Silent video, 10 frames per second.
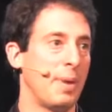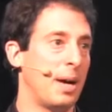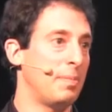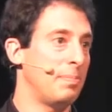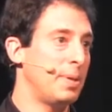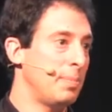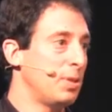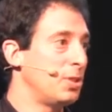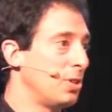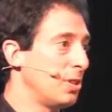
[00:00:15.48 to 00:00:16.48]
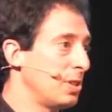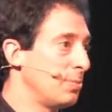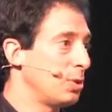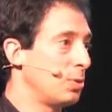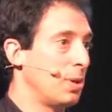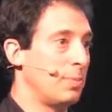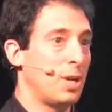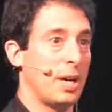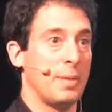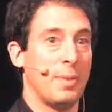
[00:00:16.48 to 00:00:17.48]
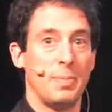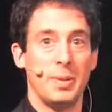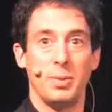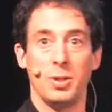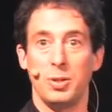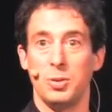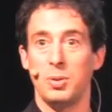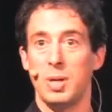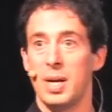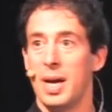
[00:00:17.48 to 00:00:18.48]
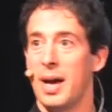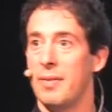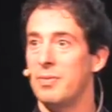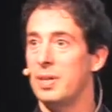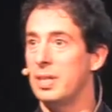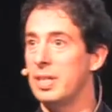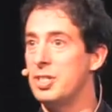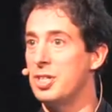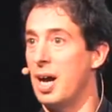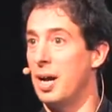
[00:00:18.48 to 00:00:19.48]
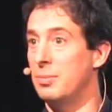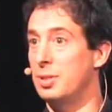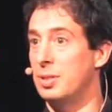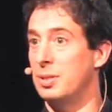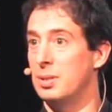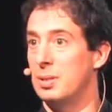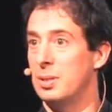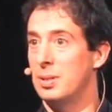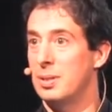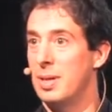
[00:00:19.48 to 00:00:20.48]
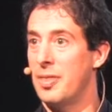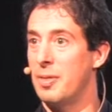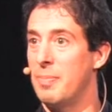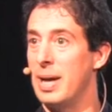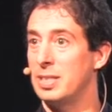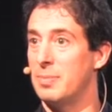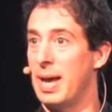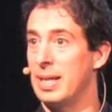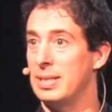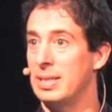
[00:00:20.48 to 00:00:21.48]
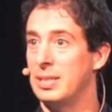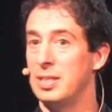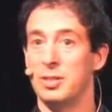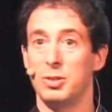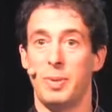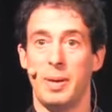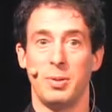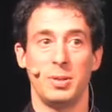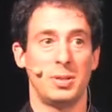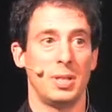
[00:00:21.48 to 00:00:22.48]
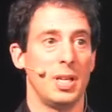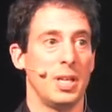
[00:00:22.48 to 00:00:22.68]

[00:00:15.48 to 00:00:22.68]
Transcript: about people in journalism school, I'm talking about people who have elite jobs at the best magazines and newspapers,